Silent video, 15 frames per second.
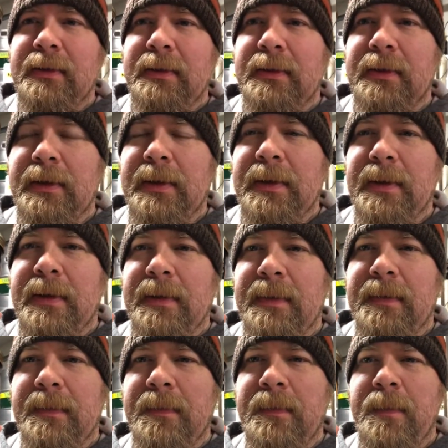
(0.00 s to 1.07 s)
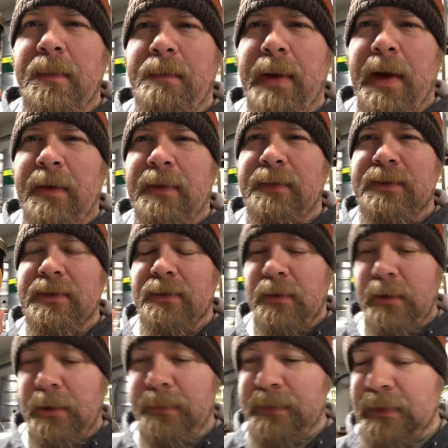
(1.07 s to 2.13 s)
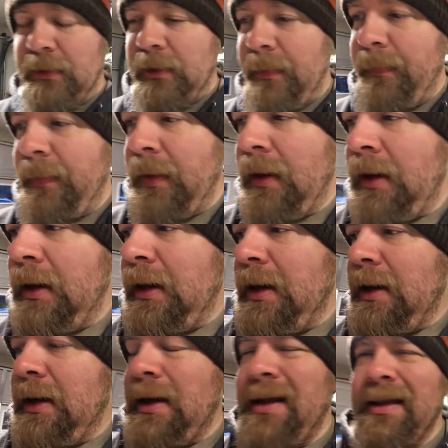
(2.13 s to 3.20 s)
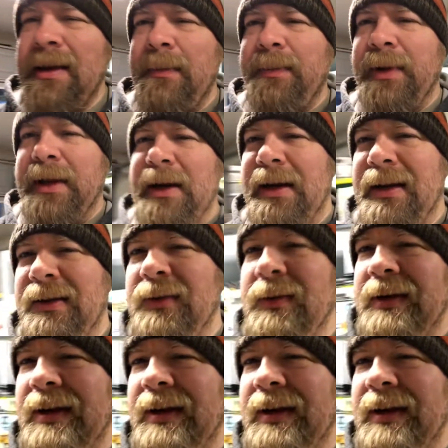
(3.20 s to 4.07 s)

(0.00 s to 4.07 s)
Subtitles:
pound of sorghum syrup. I think I'm planning on doing